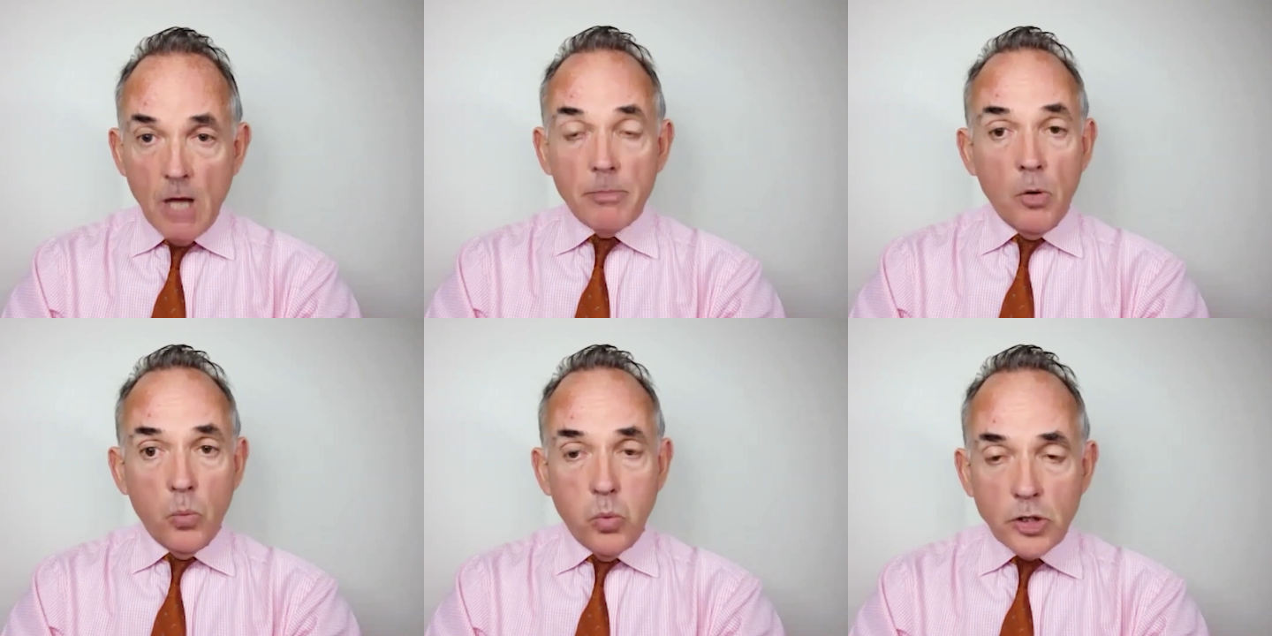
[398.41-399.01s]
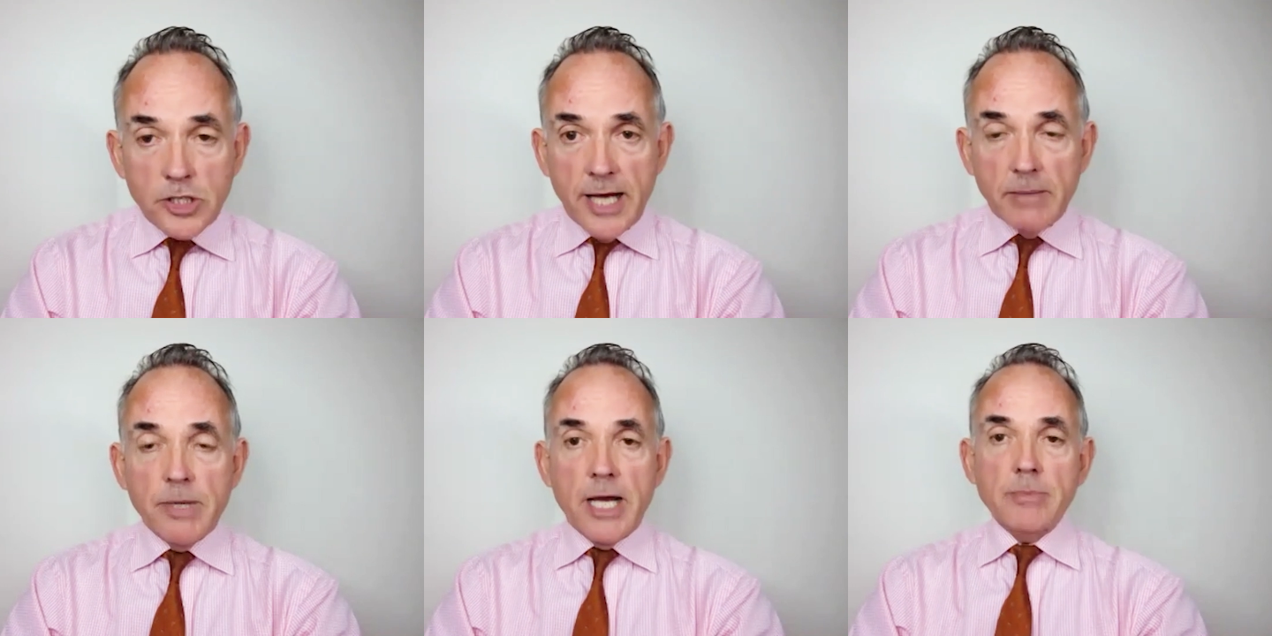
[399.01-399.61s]
but would
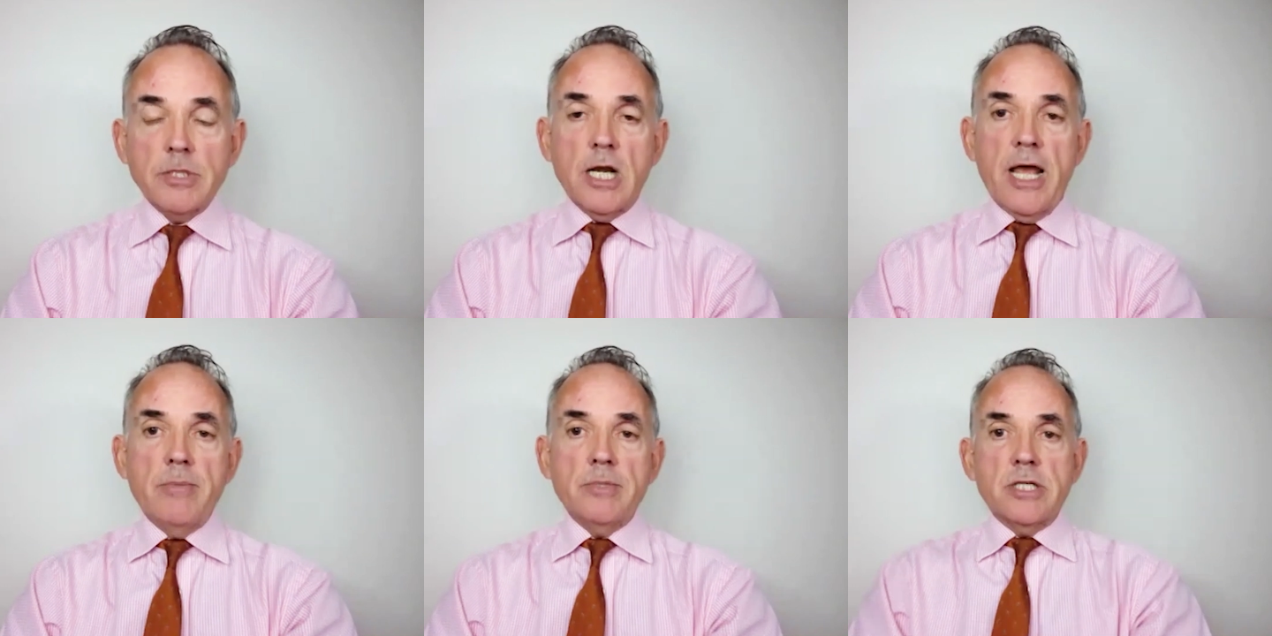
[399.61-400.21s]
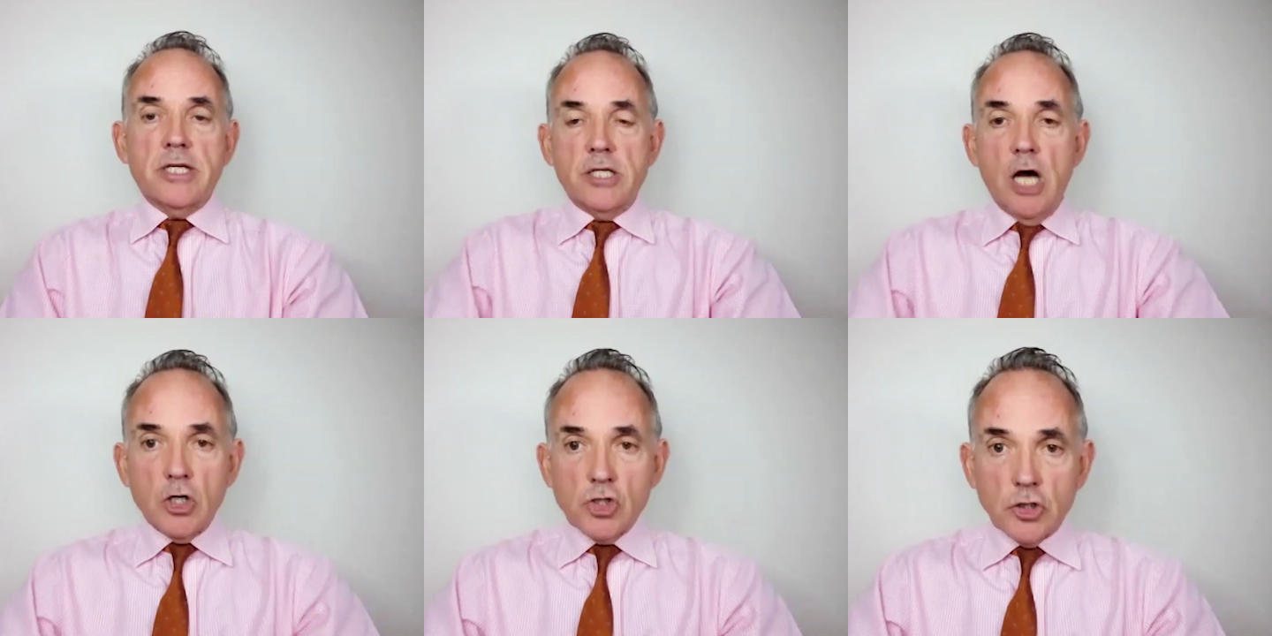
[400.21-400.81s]
then be able to claim as a
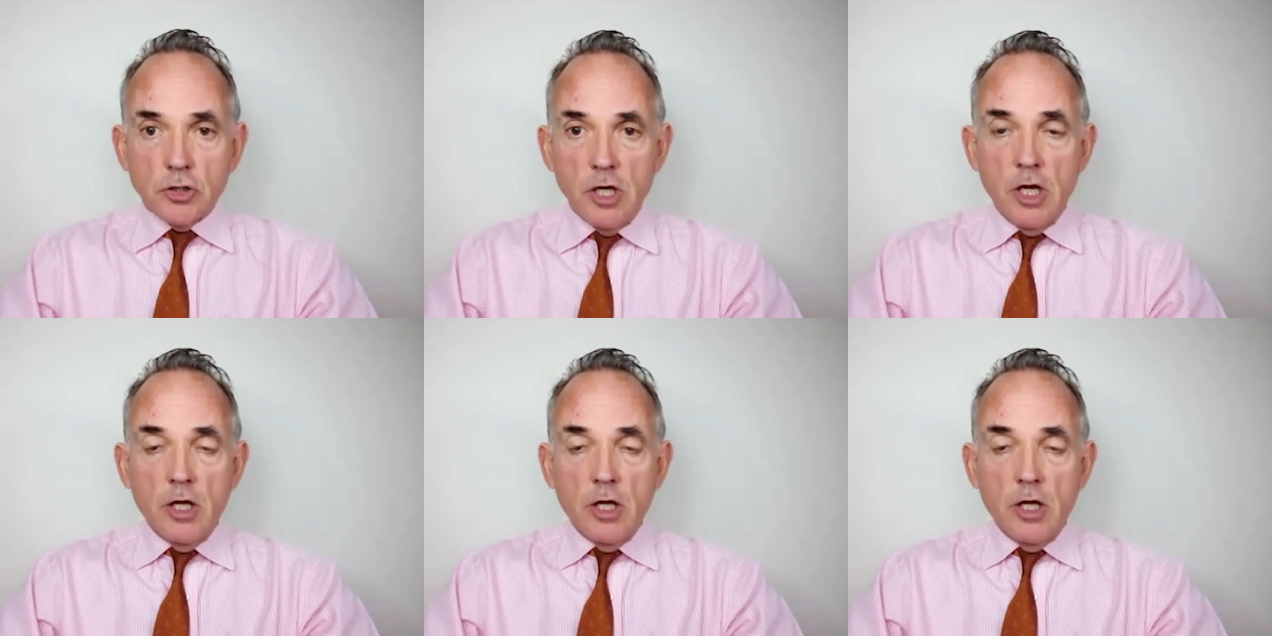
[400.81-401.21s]
deduction